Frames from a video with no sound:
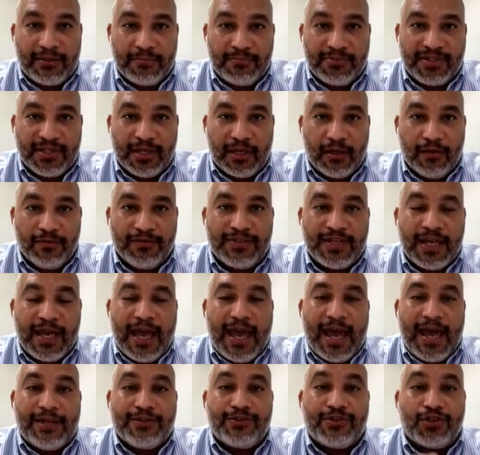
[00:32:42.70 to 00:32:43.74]
themselves
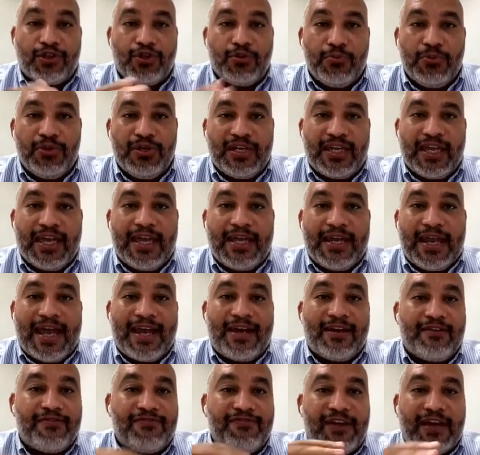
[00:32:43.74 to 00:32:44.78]
and to communicate at
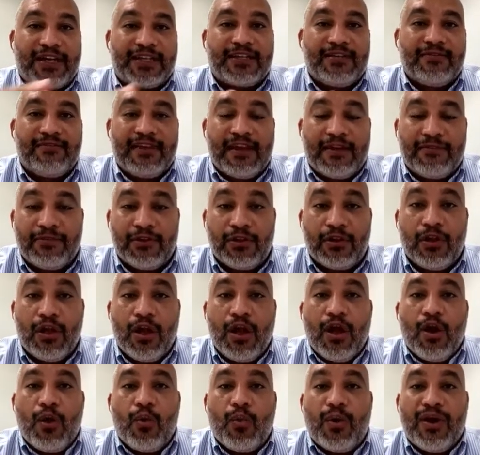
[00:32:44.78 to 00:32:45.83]
an effective level
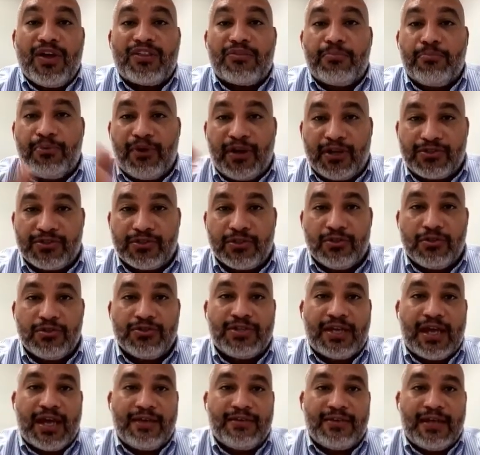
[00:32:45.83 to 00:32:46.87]
with
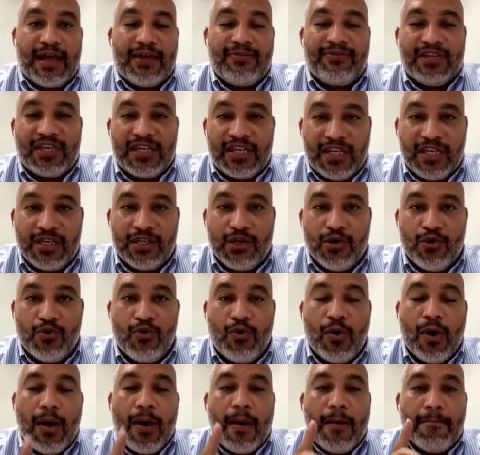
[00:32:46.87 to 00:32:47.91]
Brussels and the
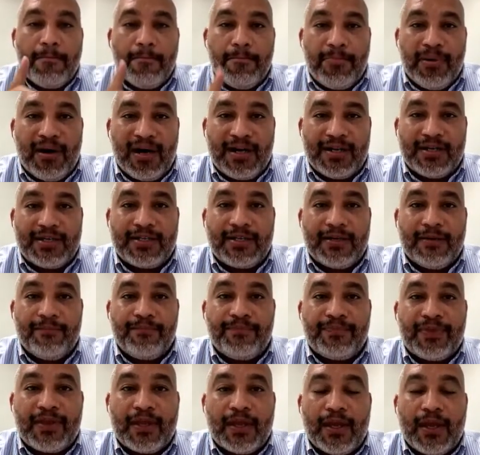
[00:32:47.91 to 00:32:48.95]
EU. But
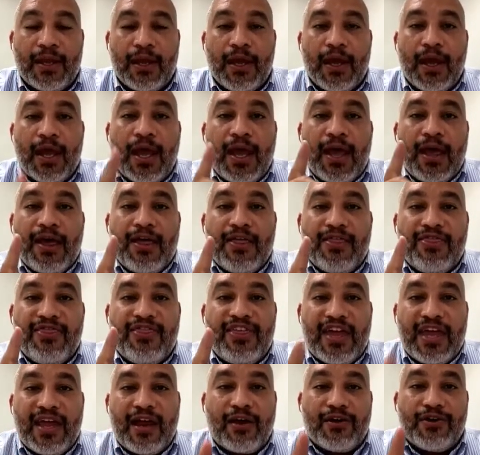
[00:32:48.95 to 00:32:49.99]

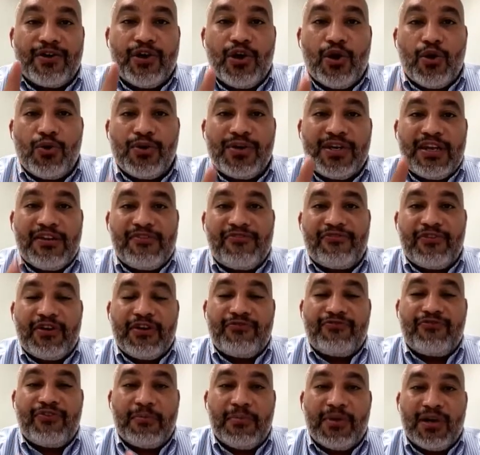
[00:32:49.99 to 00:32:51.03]
they are no
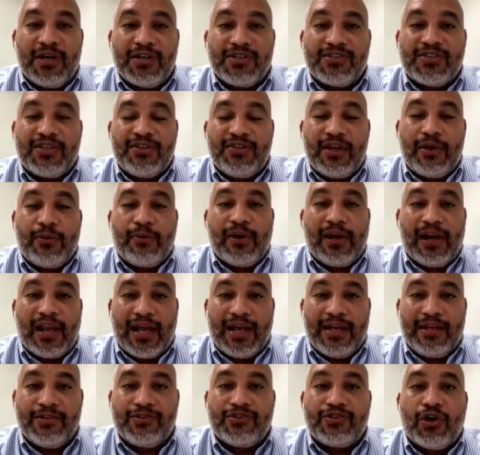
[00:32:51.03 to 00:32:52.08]
different from us in their
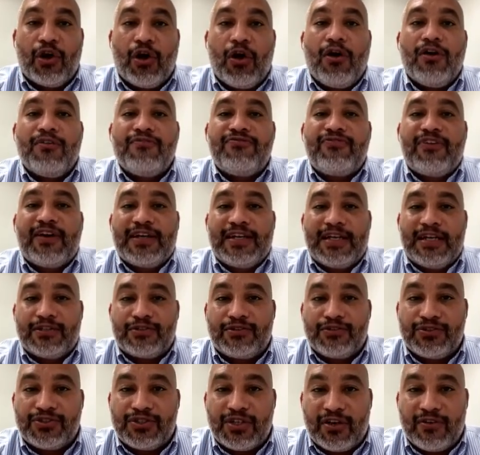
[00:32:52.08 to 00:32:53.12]
reliance on
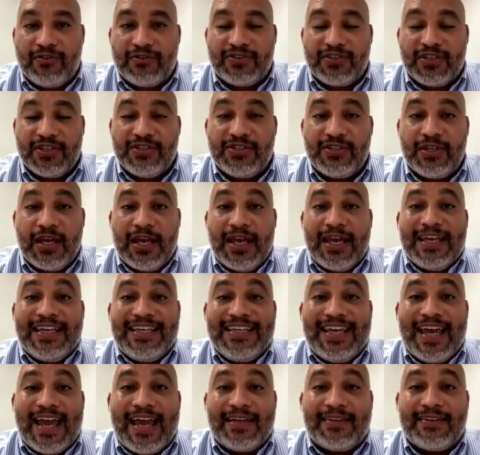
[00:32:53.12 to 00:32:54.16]
financial services,
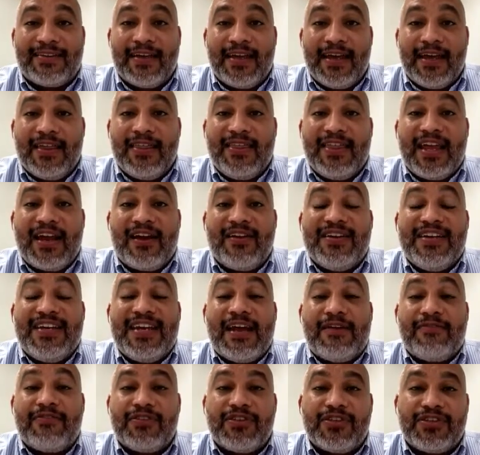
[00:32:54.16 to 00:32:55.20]
yet they are
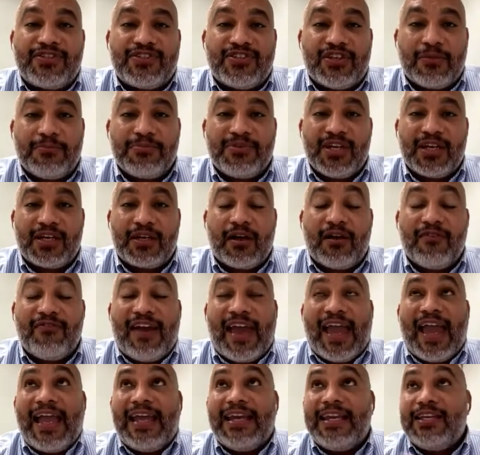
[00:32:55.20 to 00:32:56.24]
never the subject of
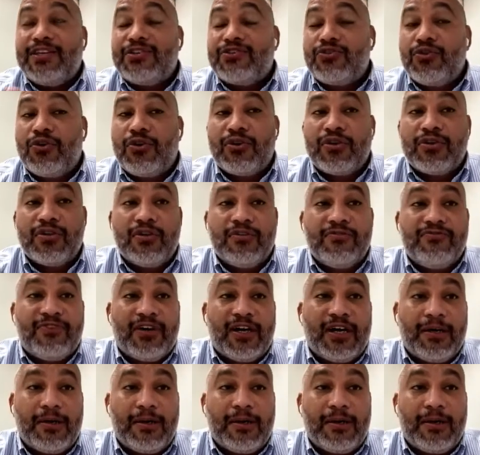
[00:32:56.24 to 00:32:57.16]
any sort of